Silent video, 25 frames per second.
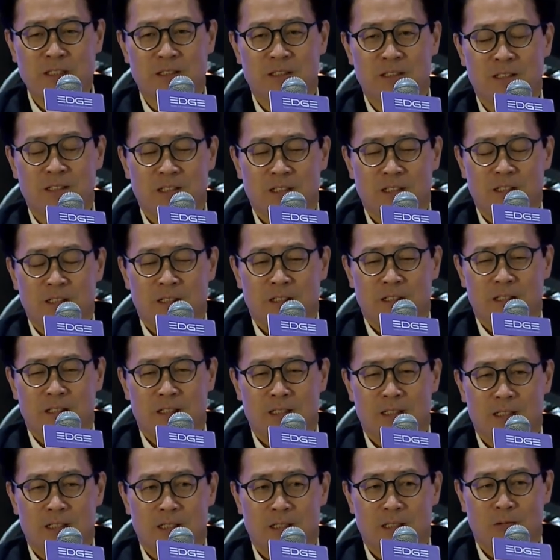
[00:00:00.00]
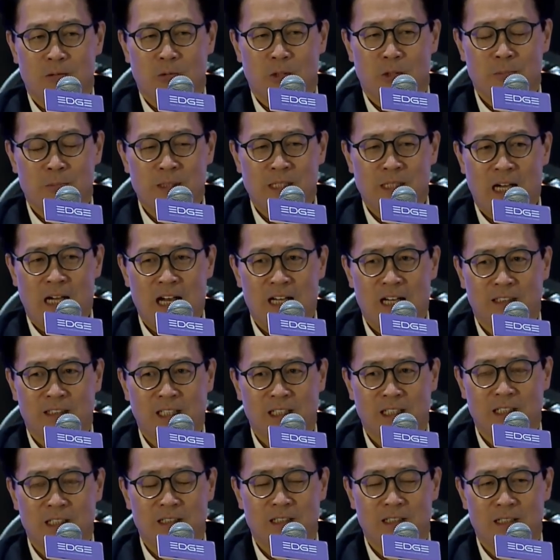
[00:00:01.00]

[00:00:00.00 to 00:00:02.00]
assets on the chain.